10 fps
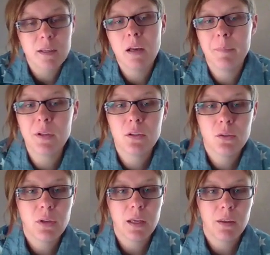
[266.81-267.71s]

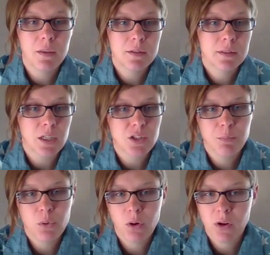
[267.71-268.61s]
including the discussion
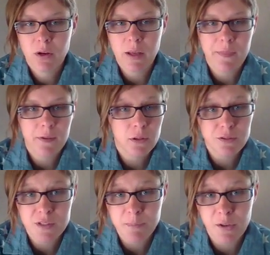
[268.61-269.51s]
board and the
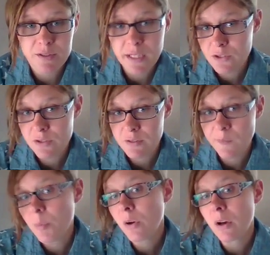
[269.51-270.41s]
Learn Smart sections of
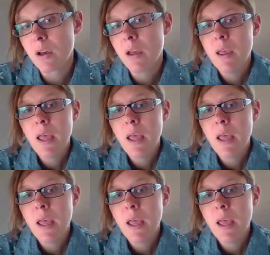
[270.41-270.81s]
the book